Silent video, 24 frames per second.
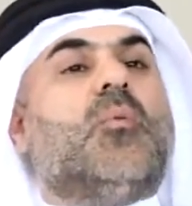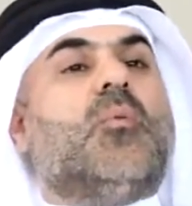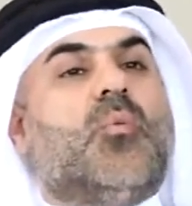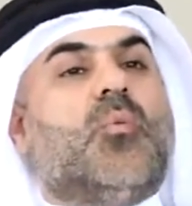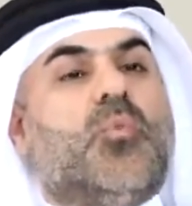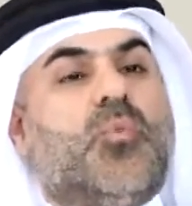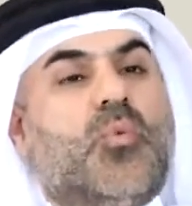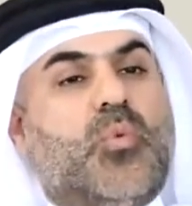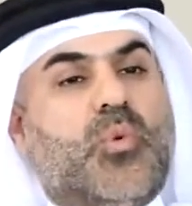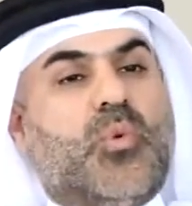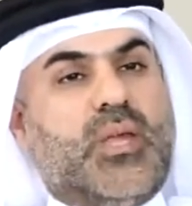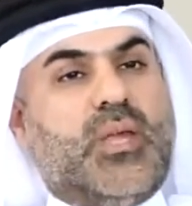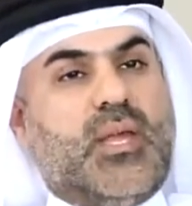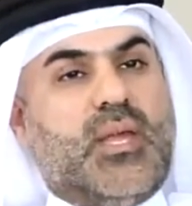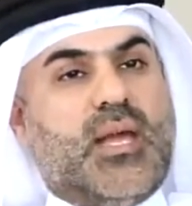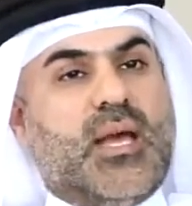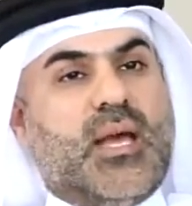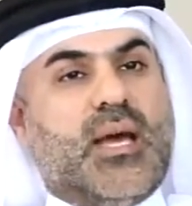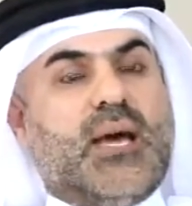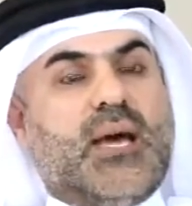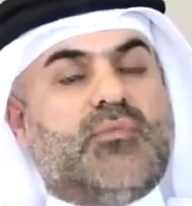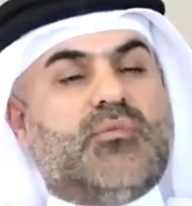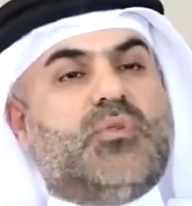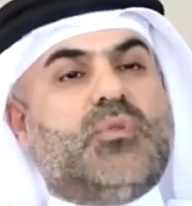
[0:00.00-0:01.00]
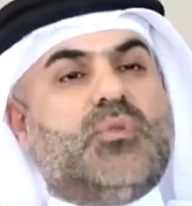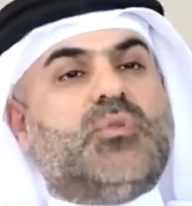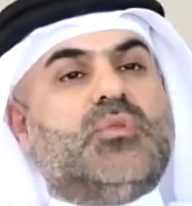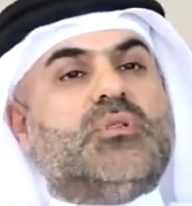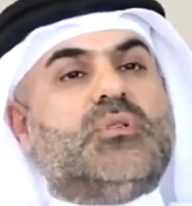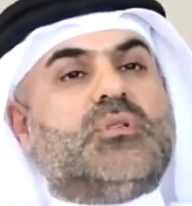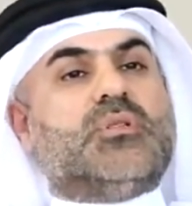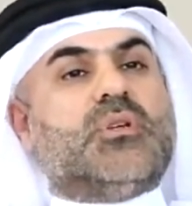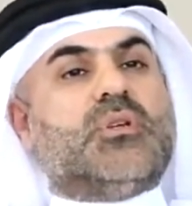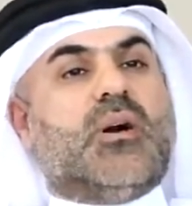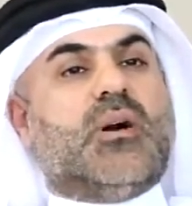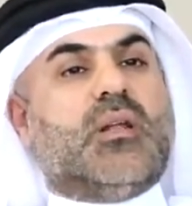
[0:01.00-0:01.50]
we have to
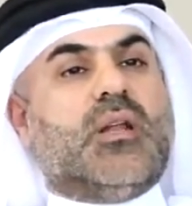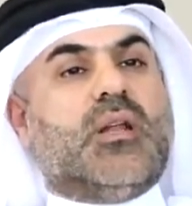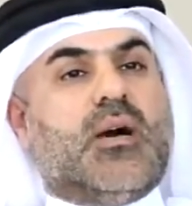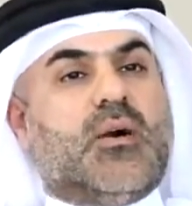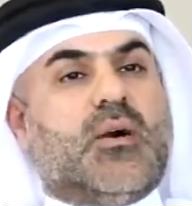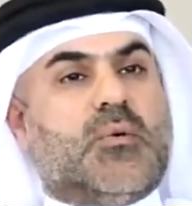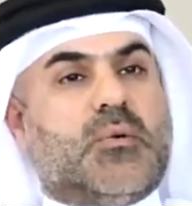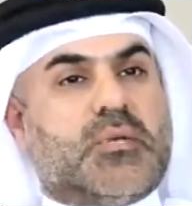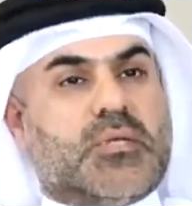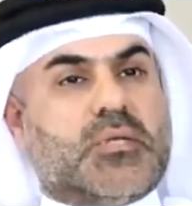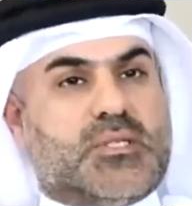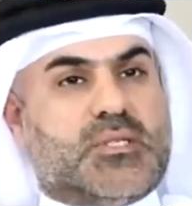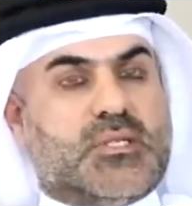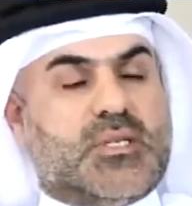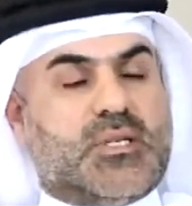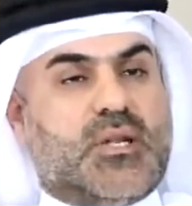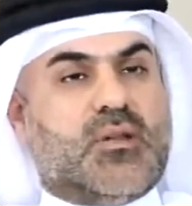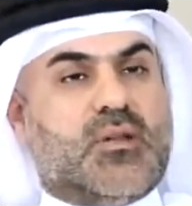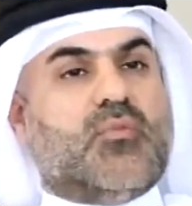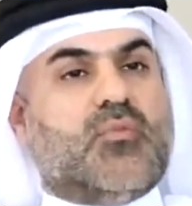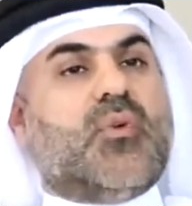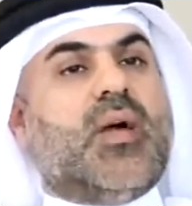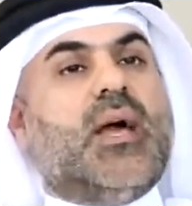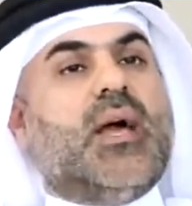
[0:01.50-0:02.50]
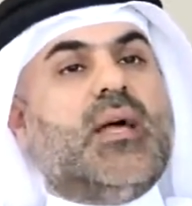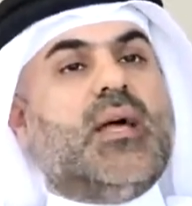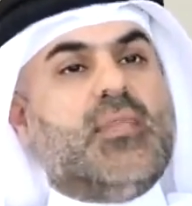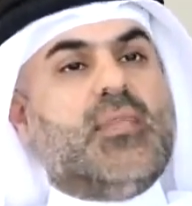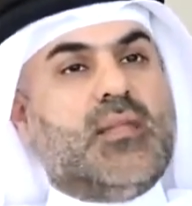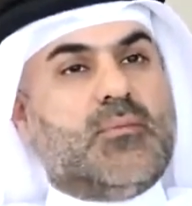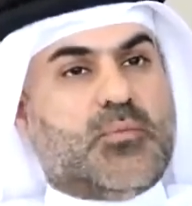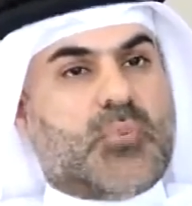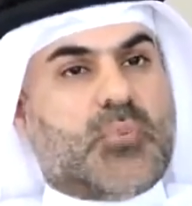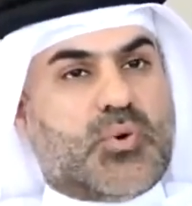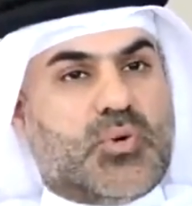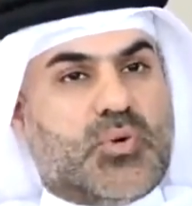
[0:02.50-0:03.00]
design ourselves and the
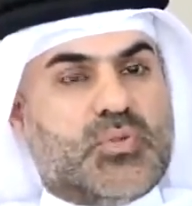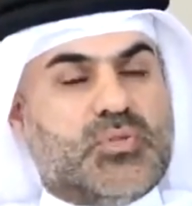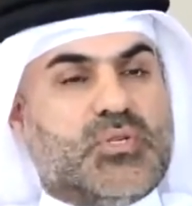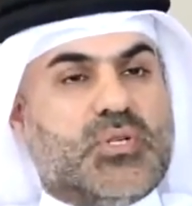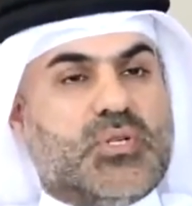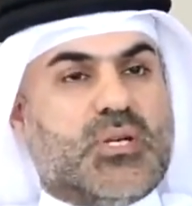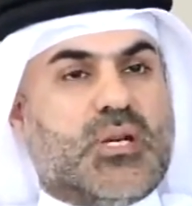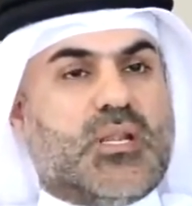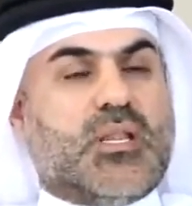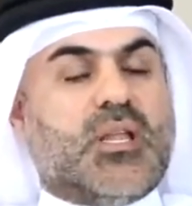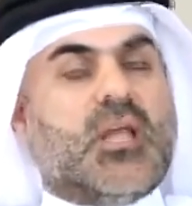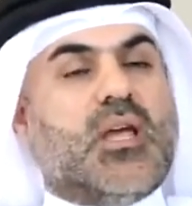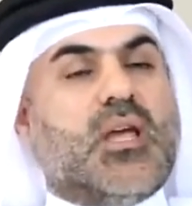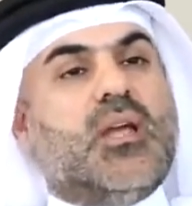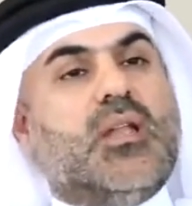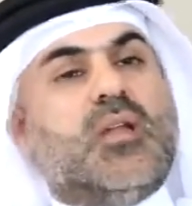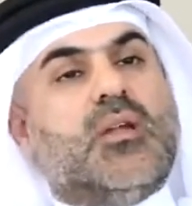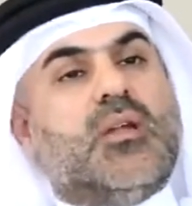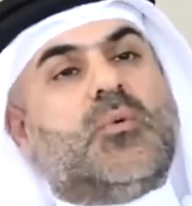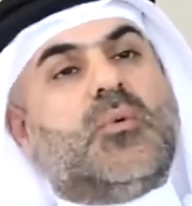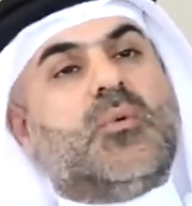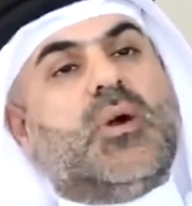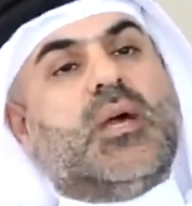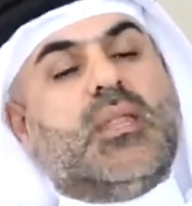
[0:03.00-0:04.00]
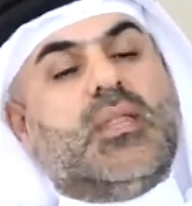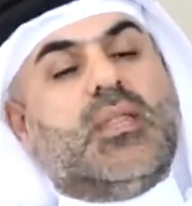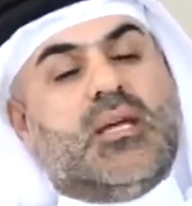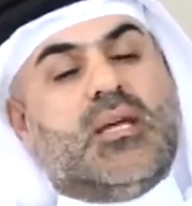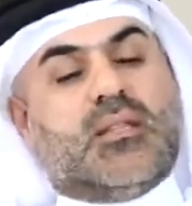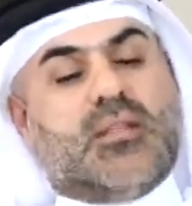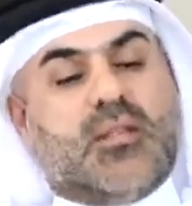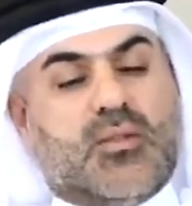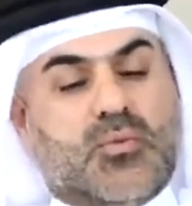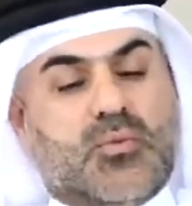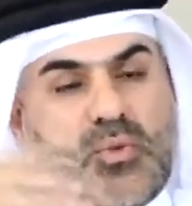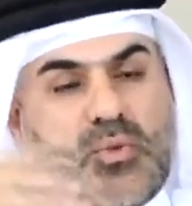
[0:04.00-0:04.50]
project in a way
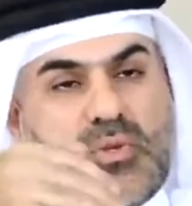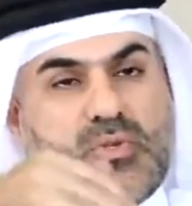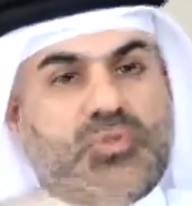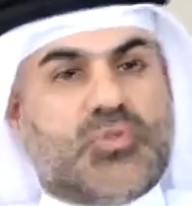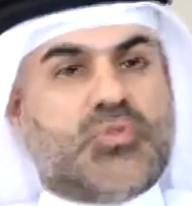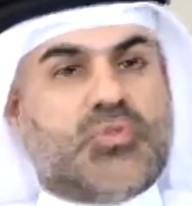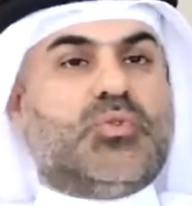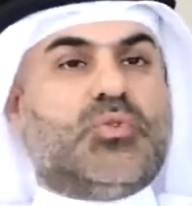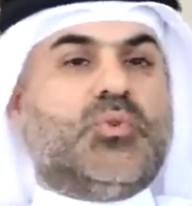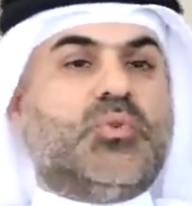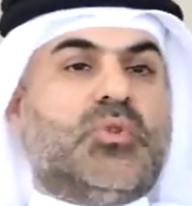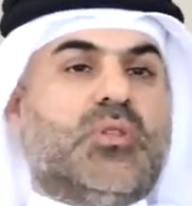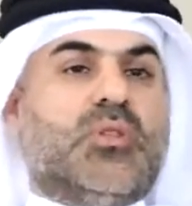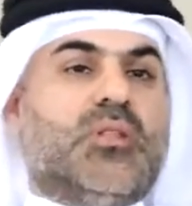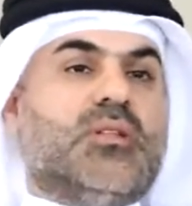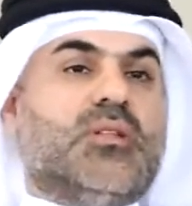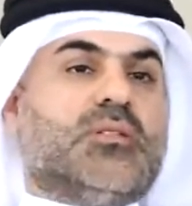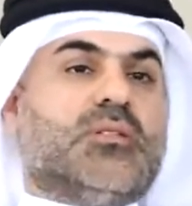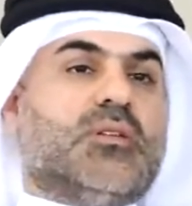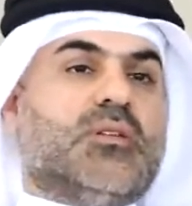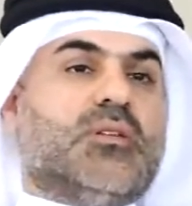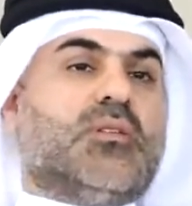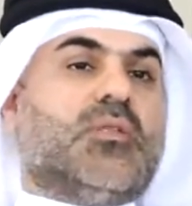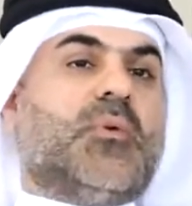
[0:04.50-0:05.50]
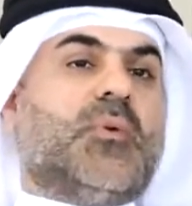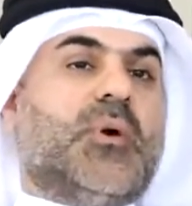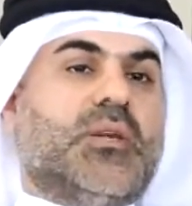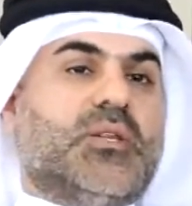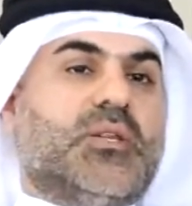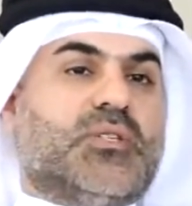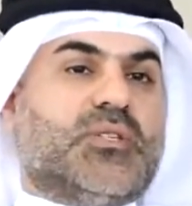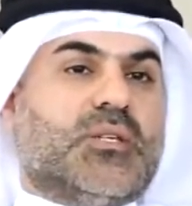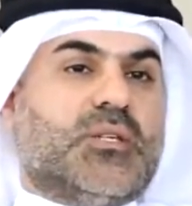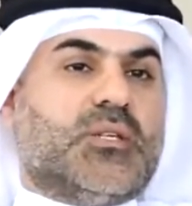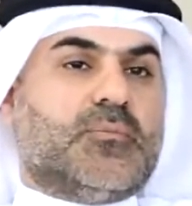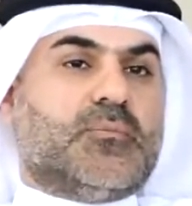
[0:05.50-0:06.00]
that it will suit this
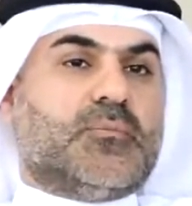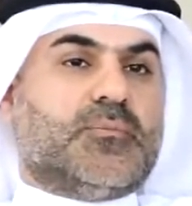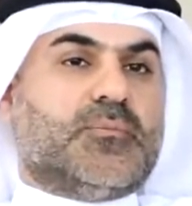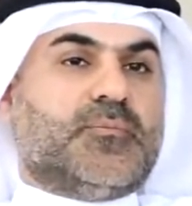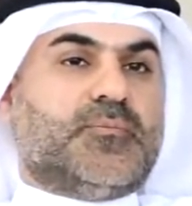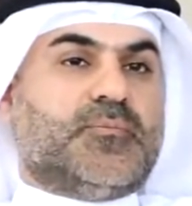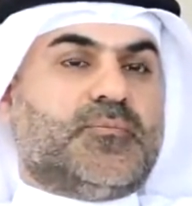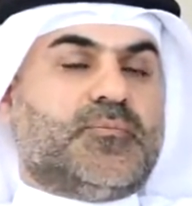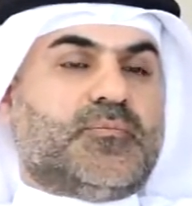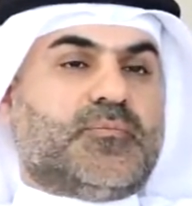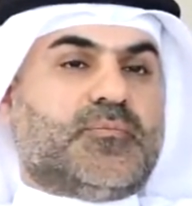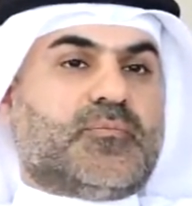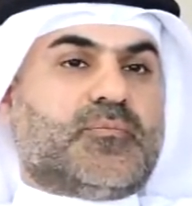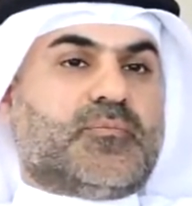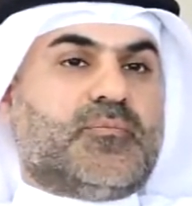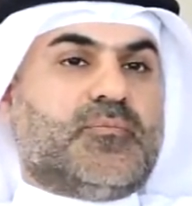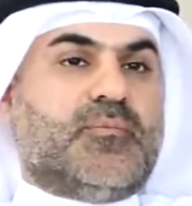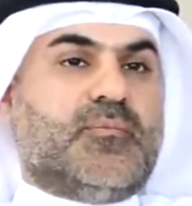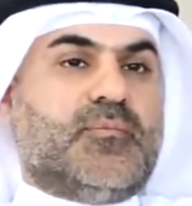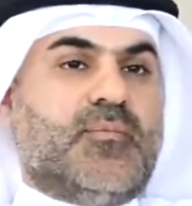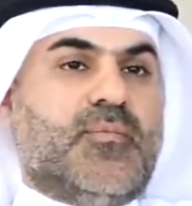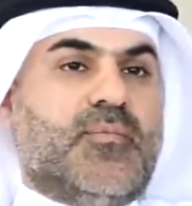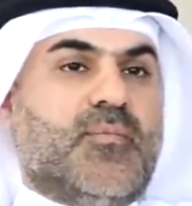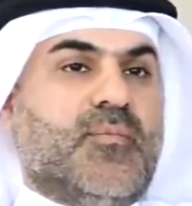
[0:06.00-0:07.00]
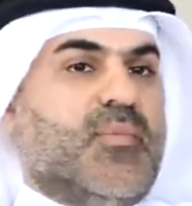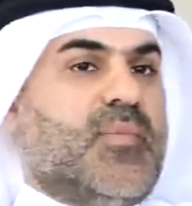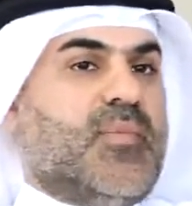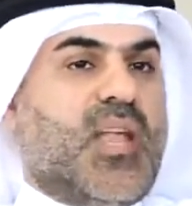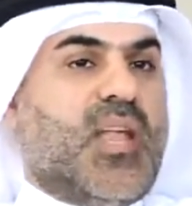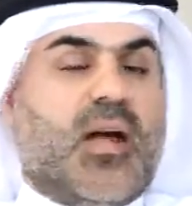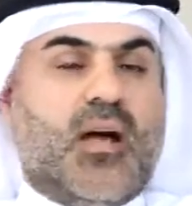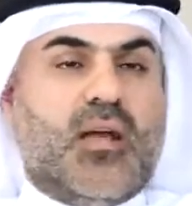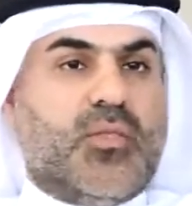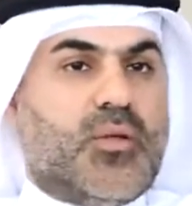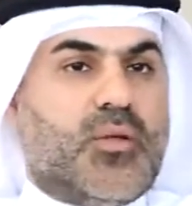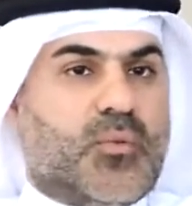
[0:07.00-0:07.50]
situation.
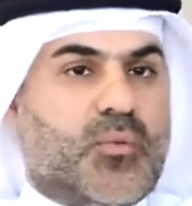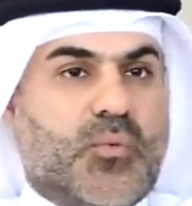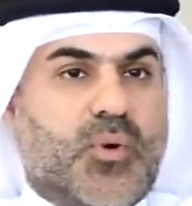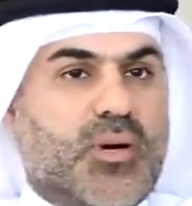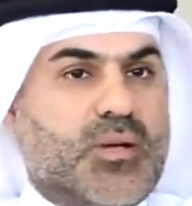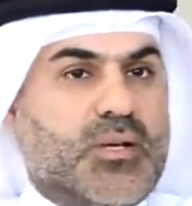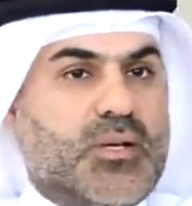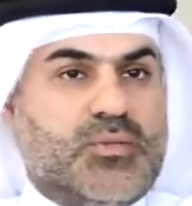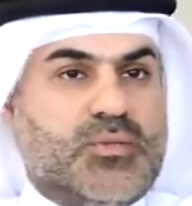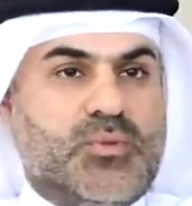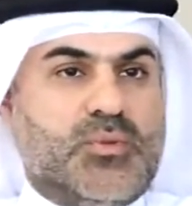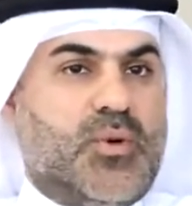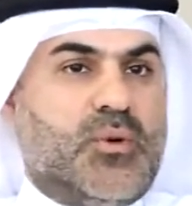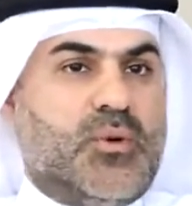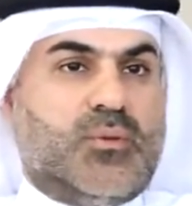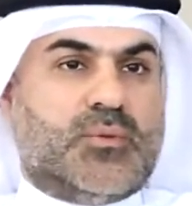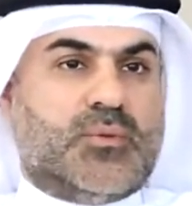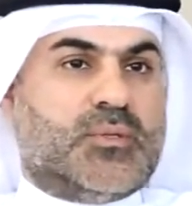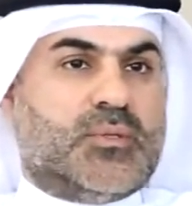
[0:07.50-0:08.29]
Otherwise, no,